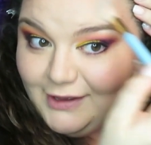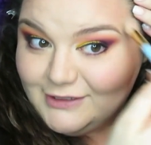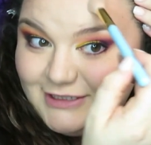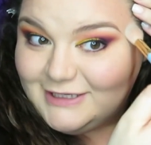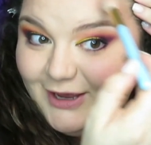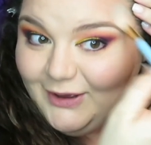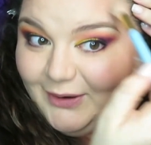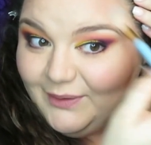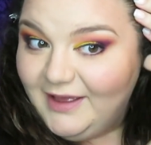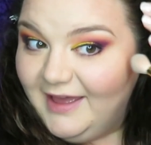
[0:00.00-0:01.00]

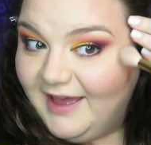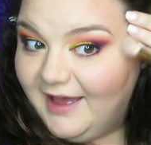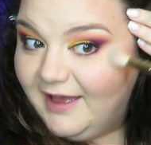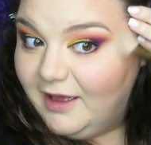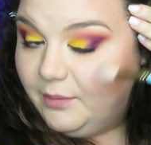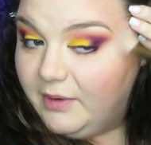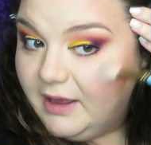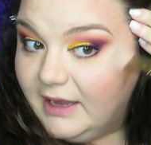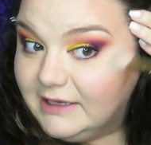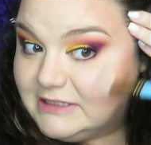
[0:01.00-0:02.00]
so
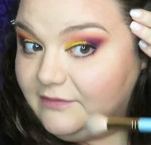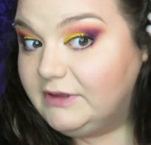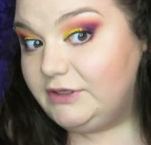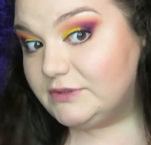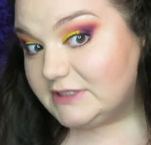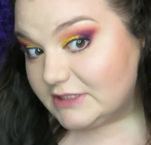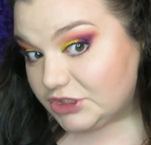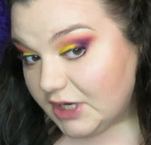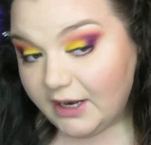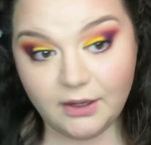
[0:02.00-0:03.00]
I can definitely use this
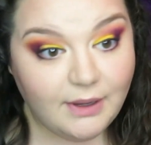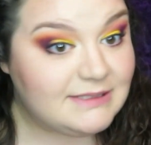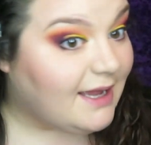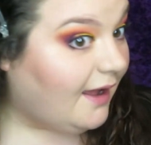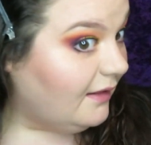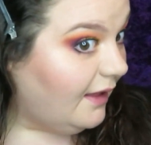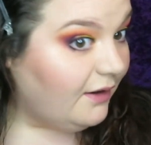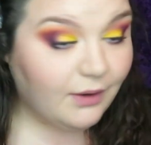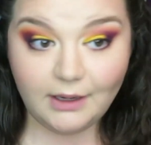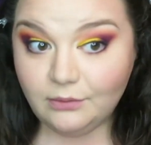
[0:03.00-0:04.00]
shadow as a highlighter.